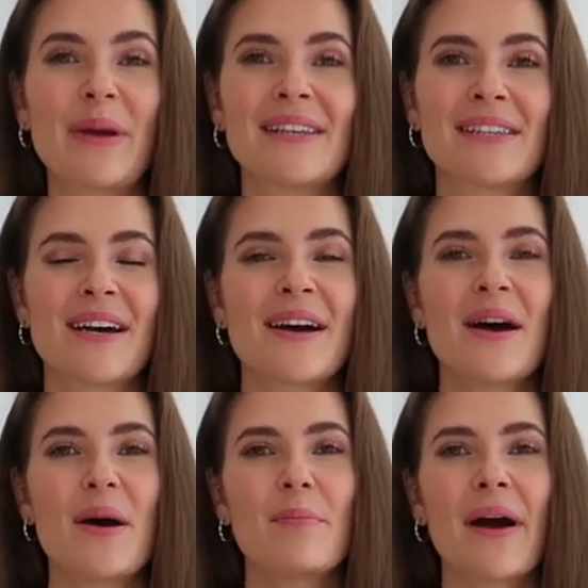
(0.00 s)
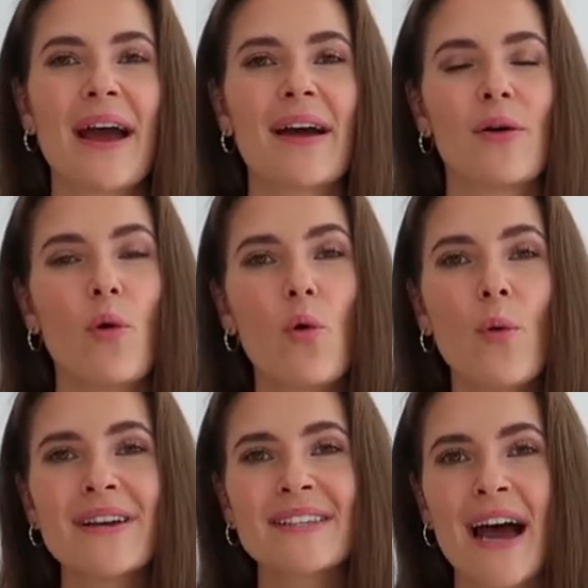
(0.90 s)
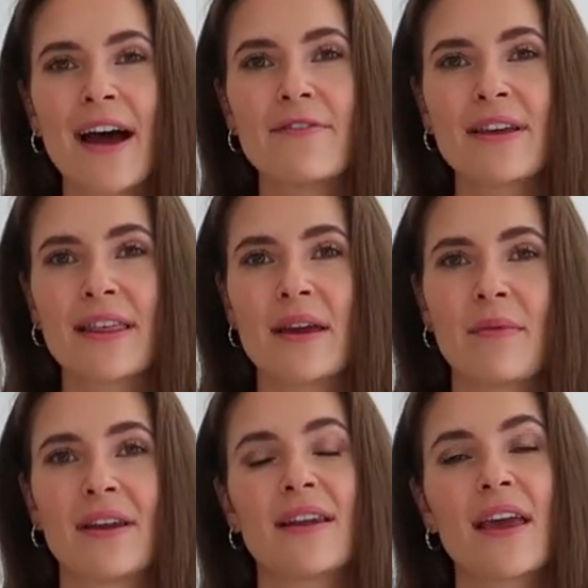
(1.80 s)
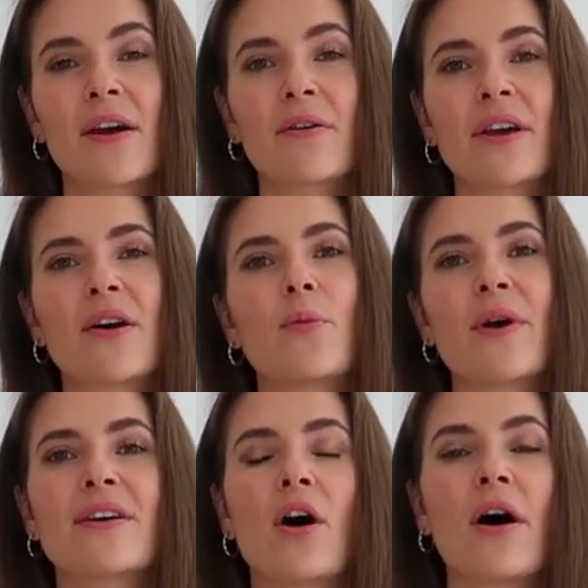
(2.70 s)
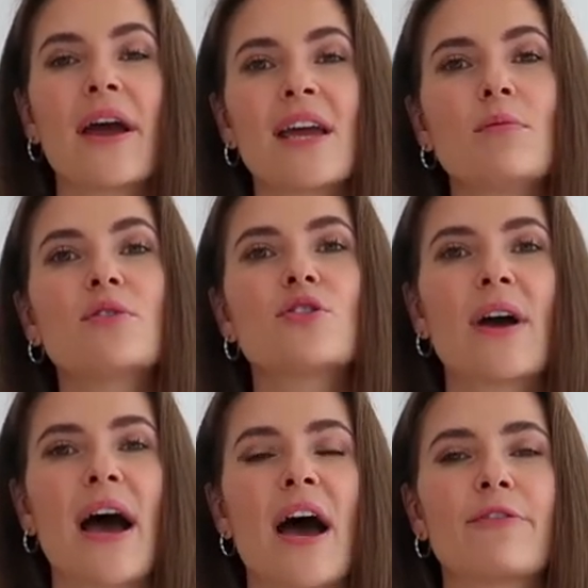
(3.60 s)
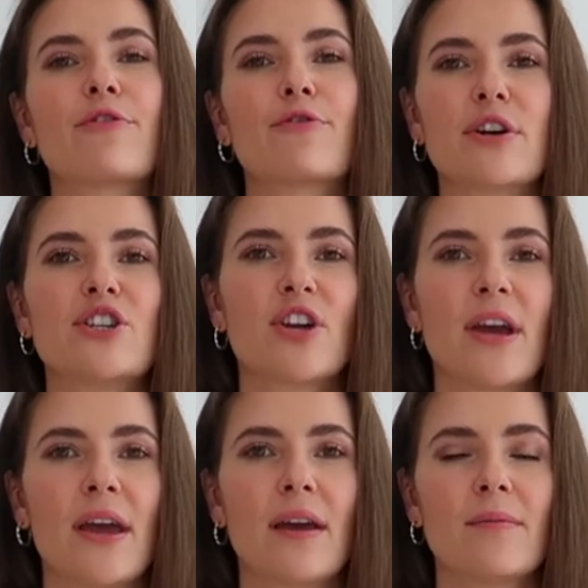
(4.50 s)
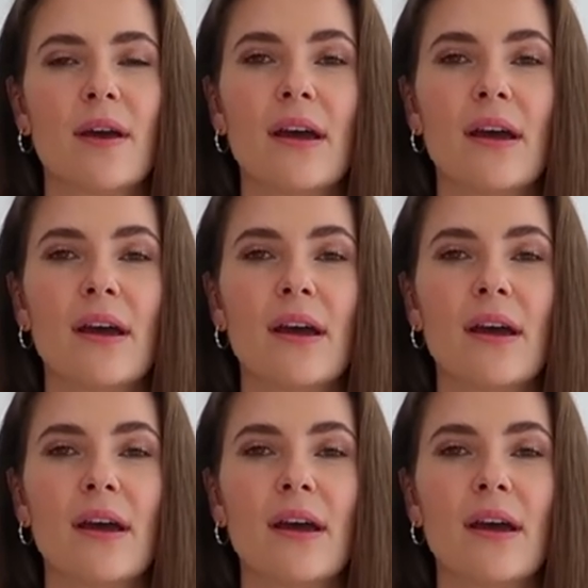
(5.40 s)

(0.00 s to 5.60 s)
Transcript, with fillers: better by always having them in an area where they are able to have fresh air.